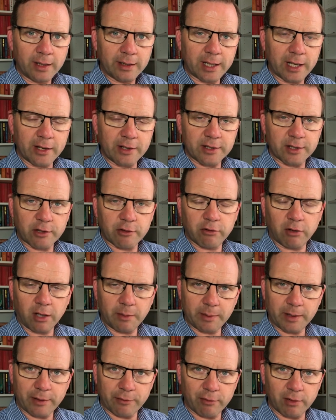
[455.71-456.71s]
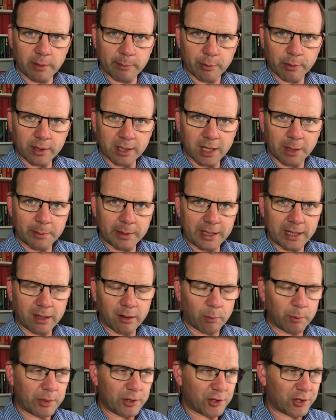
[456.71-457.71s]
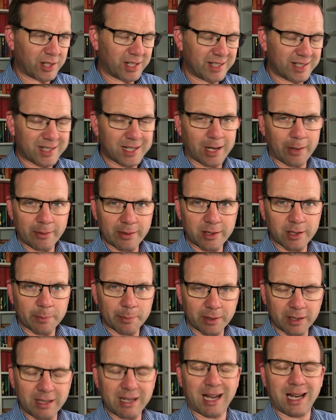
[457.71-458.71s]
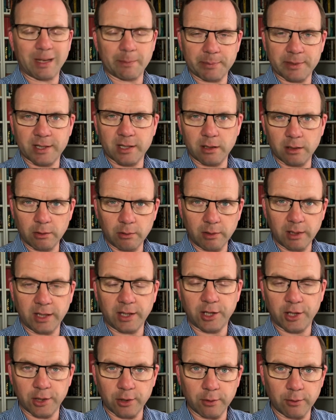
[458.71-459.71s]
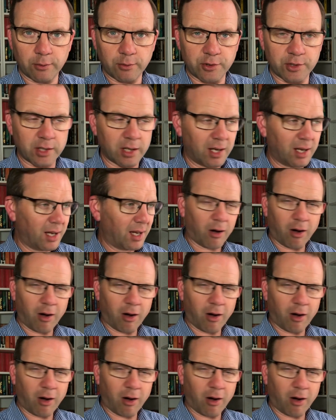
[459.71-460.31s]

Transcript: there's a crime and thriller book coming out which is going to be absolutely huge.